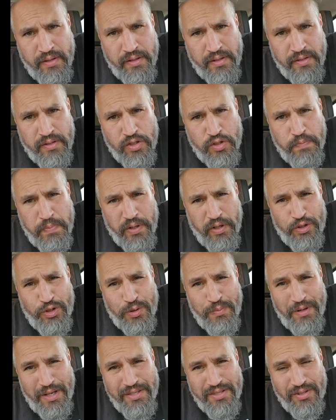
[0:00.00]
spiritual
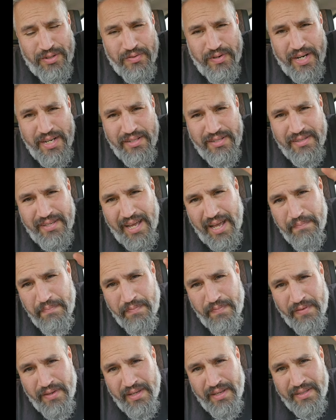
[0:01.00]
muscle, right? To
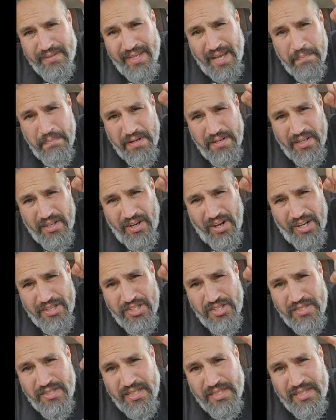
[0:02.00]
tap into
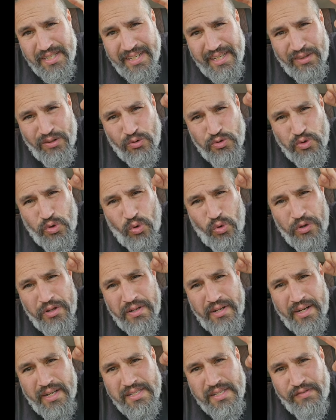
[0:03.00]
consciousness, to get those golden
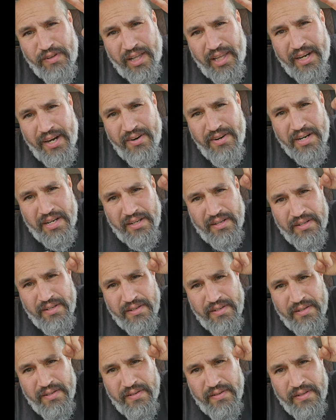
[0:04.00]
nuggets of clarity.
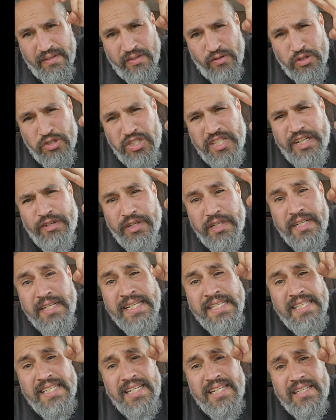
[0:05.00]
Those
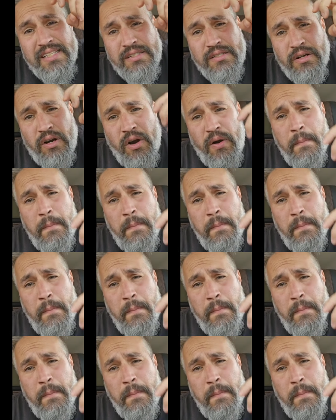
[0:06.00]
synchronicities are